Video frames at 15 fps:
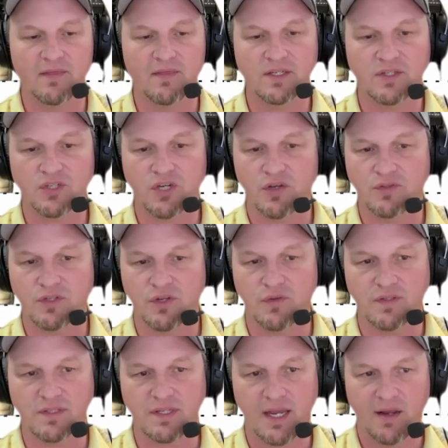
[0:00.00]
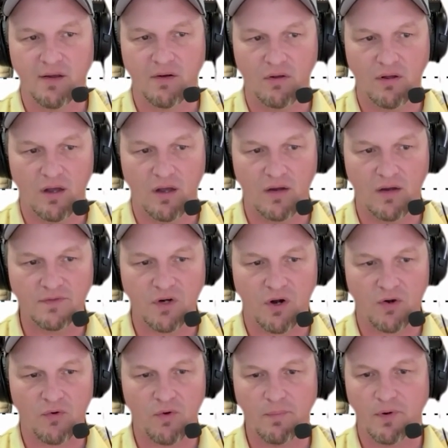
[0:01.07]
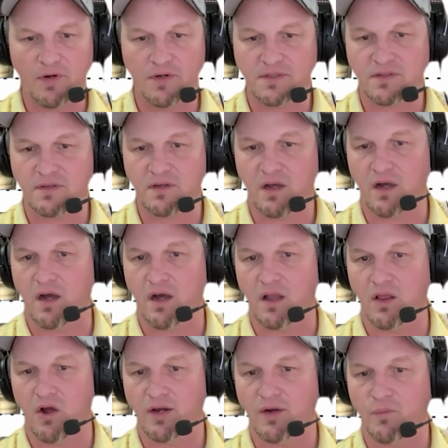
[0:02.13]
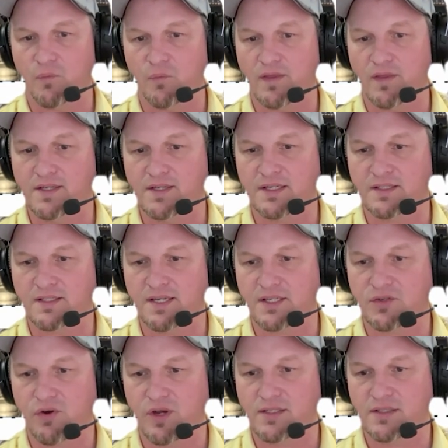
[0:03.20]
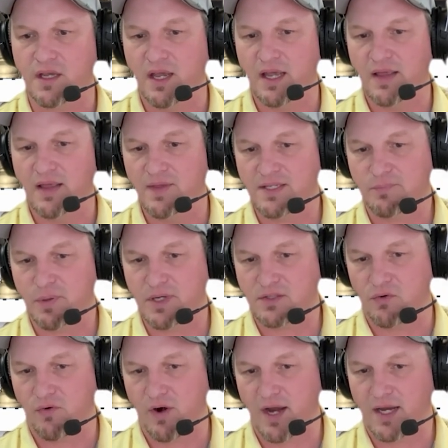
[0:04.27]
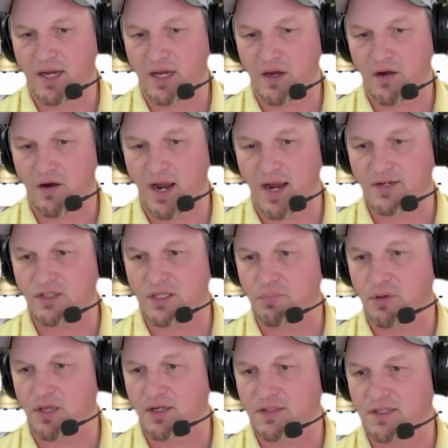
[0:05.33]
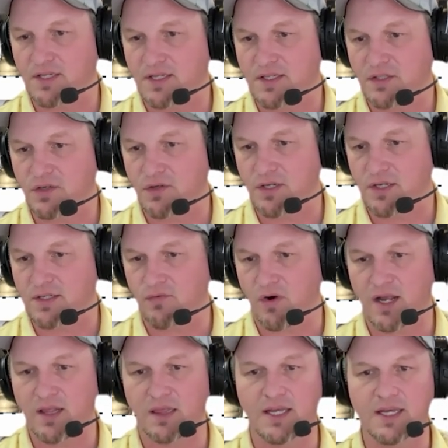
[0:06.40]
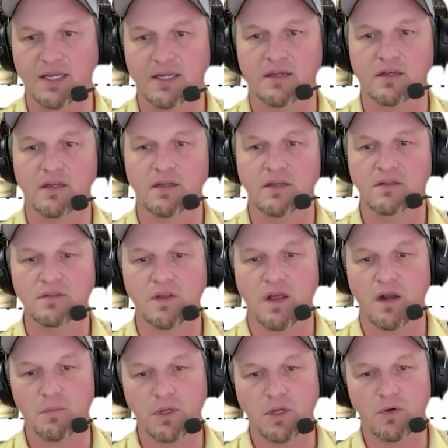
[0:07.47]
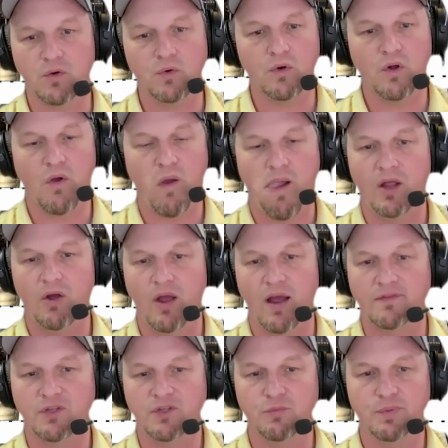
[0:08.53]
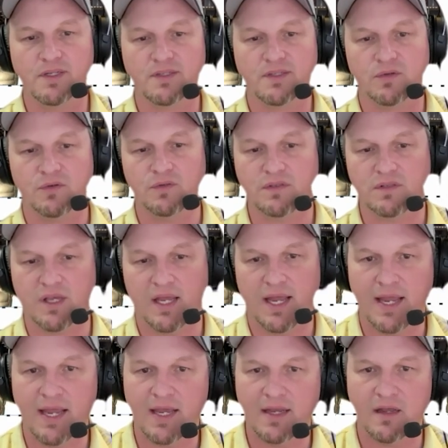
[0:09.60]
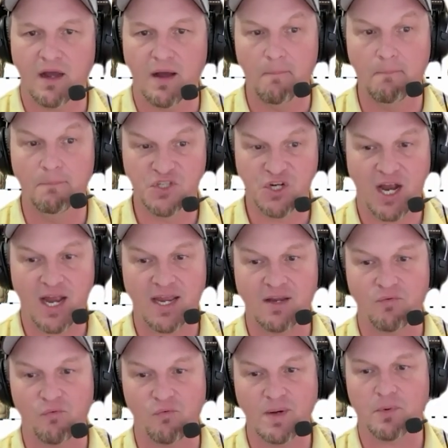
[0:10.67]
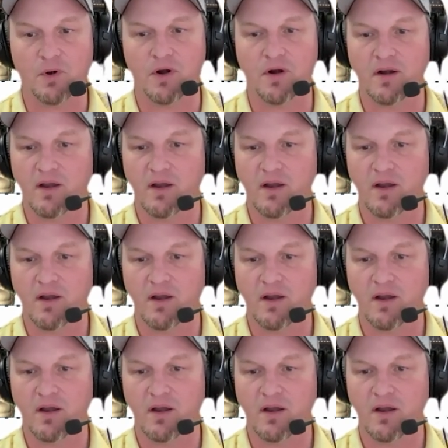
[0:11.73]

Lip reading: This shows you the scale of Dark Reapers along with his accessories. This pistol right here actually plugs into his right leg, so that'll be cool. He'll have two pistols and a giant Reaper.